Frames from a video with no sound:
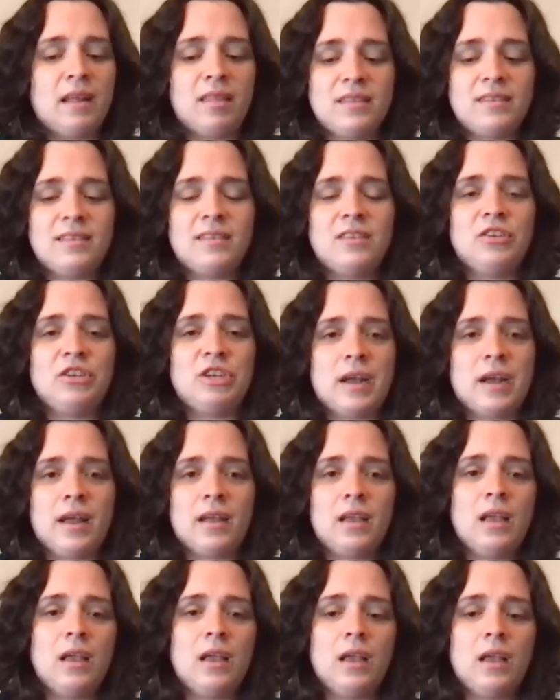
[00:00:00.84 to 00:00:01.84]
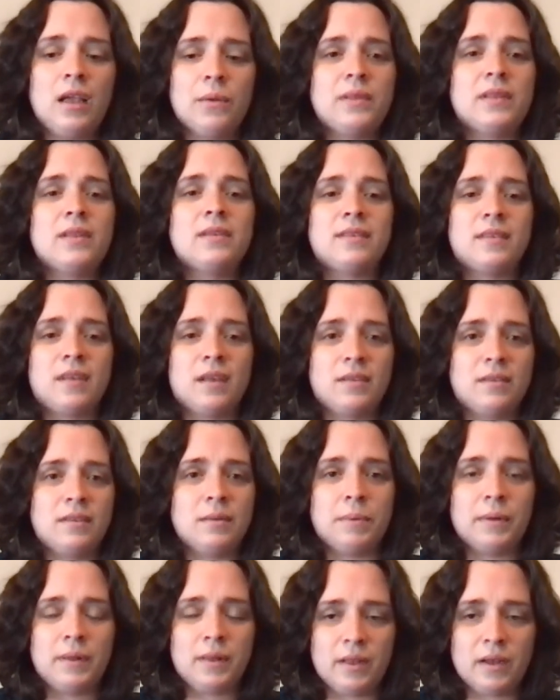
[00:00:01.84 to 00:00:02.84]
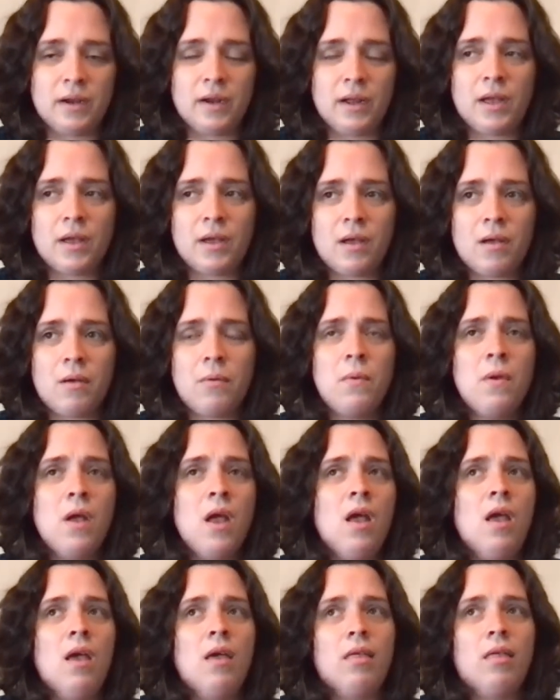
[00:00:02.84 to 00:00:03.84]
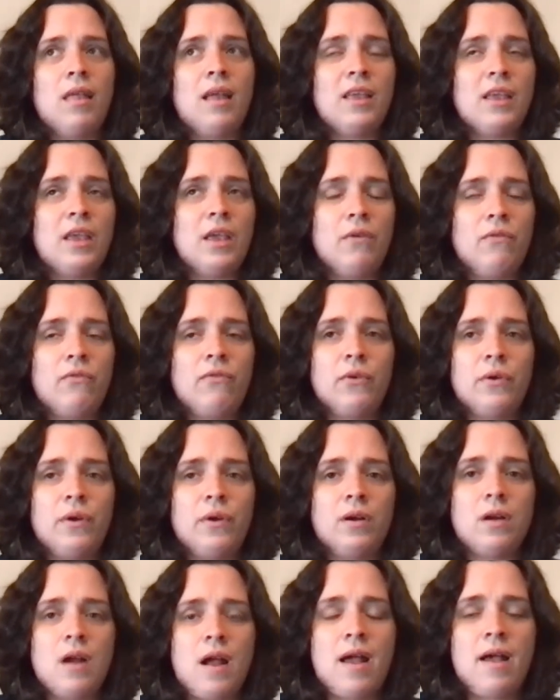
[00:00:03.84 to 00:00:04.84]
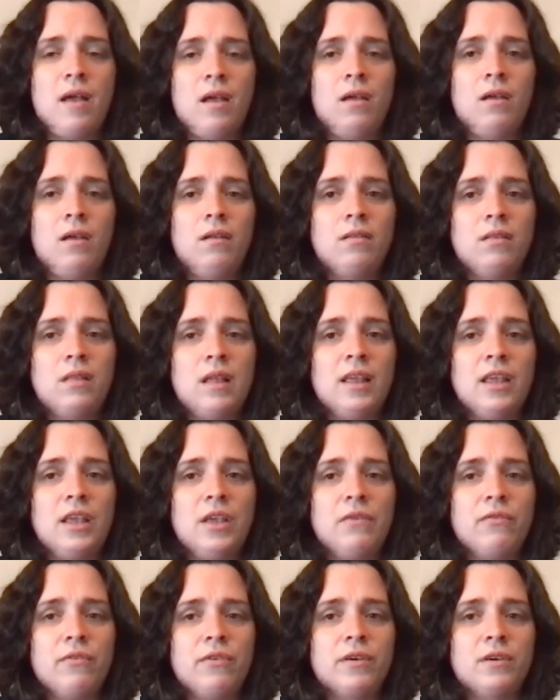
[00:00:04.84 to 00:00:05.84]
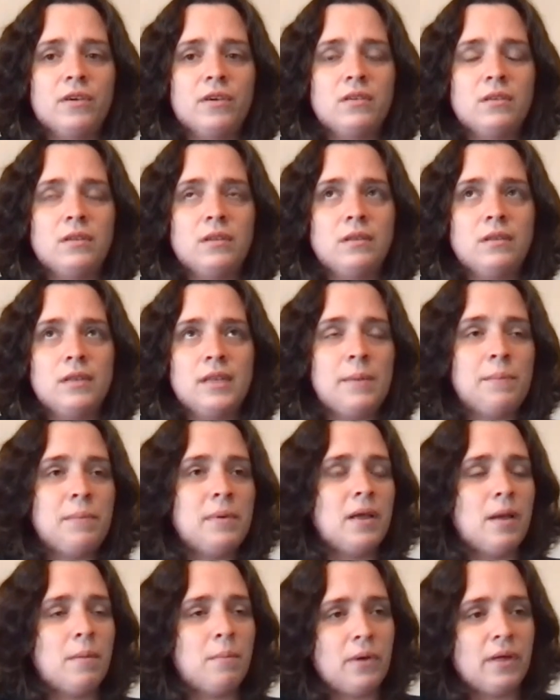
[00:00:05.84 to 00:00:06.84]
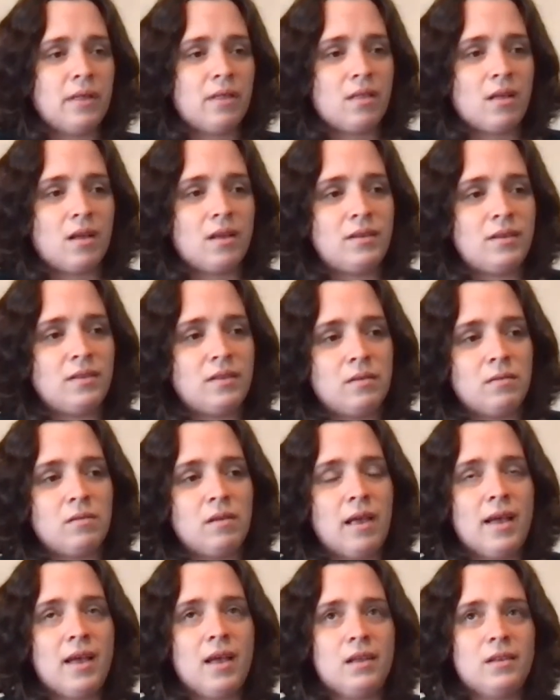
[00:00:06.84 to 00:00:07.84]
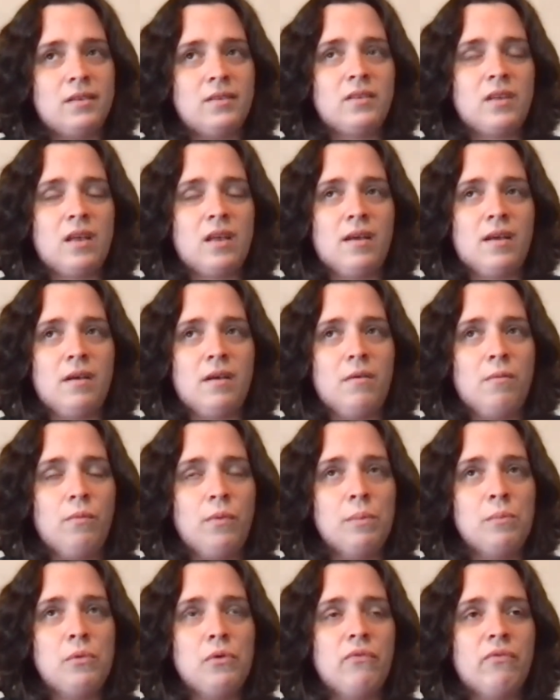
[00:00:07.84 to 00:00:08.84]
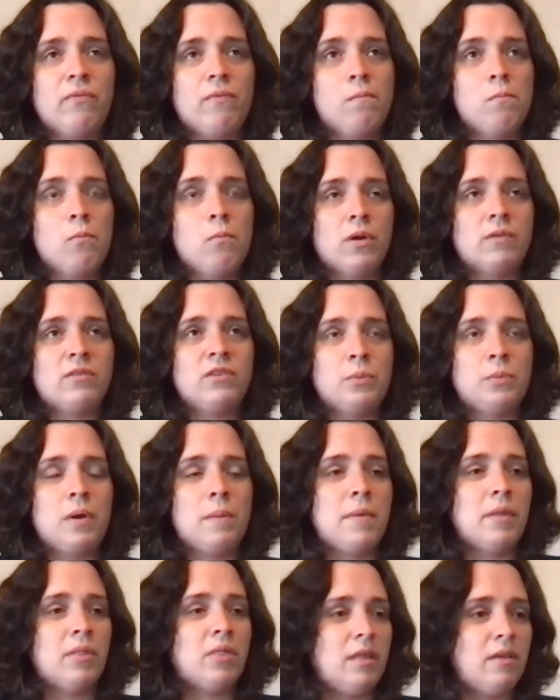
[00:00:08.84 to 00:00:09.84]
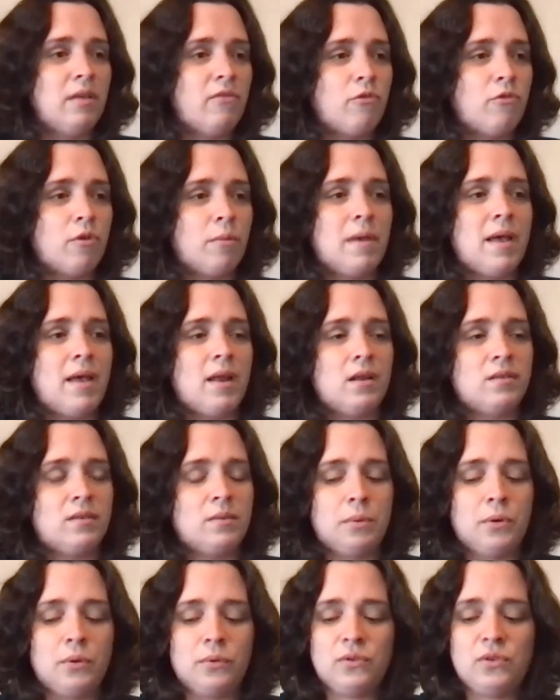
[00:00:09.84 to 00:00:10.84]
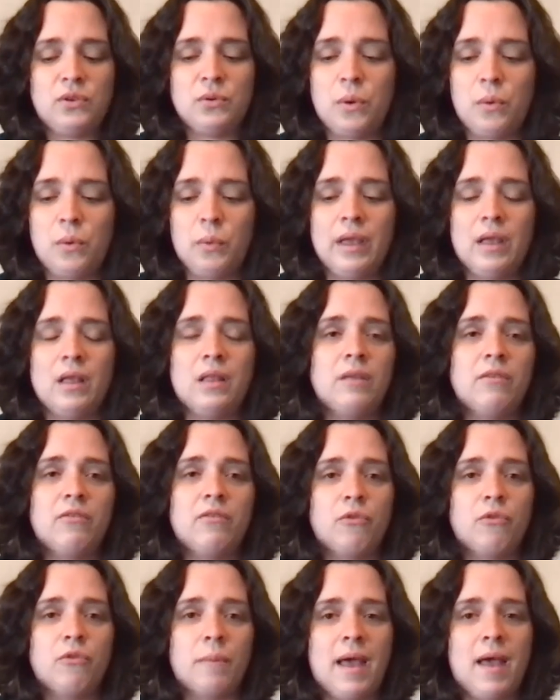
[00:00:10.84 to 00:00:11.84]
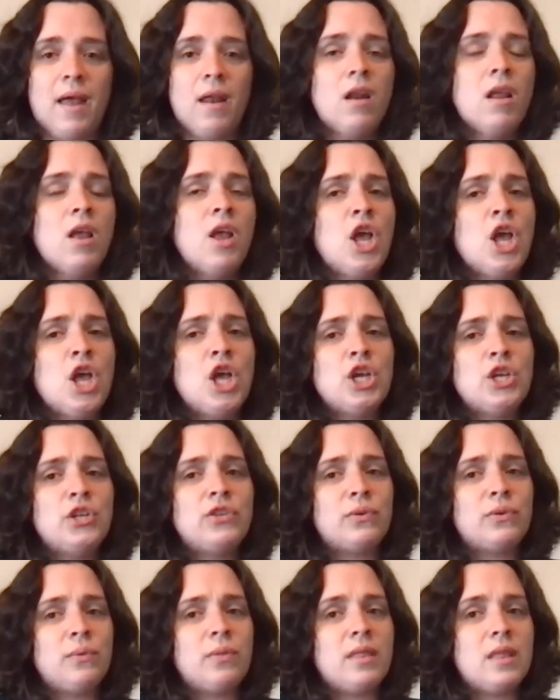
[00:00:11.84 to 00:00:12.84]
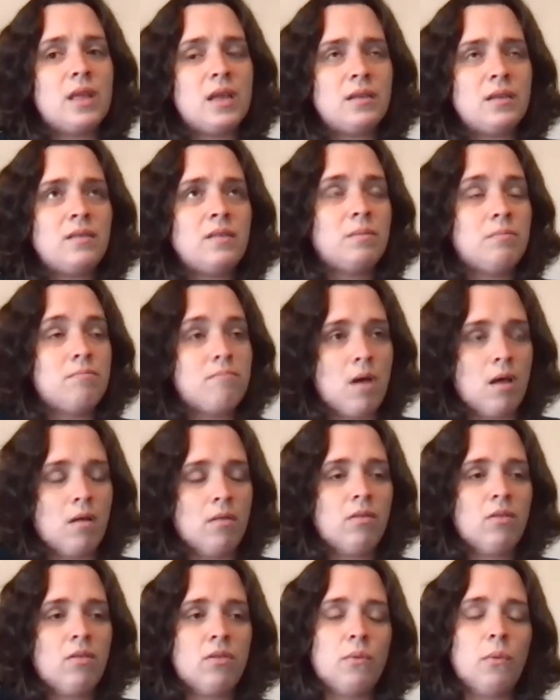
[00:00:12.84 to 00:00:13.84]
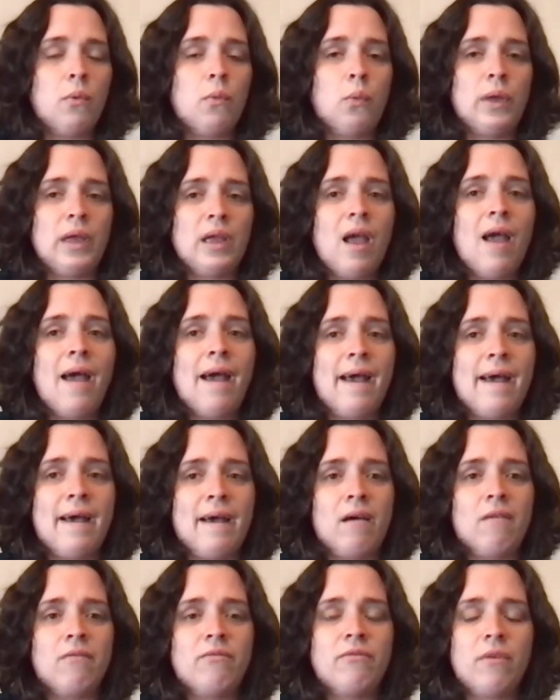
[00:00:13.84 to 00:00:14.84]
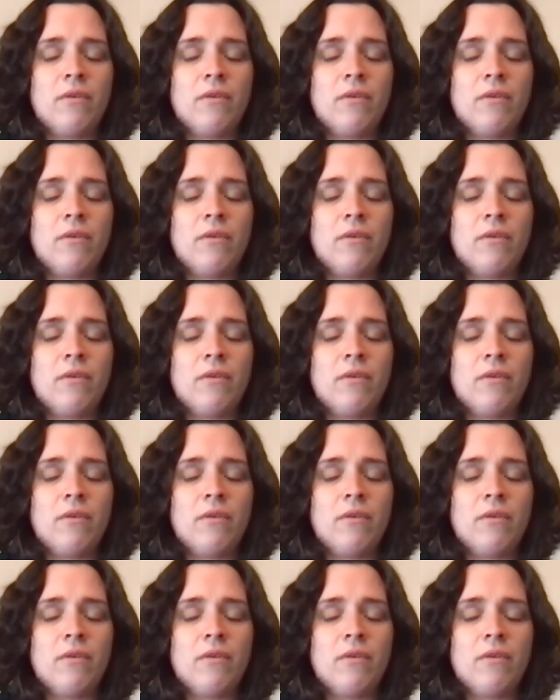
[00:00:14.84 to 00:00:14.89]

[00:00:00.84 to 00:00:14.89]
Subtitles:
This is Jackie here with the Sexy Politico. Thank you for keeping up with us as we move more to a monthly format as opposed to a weekly format. So this month we have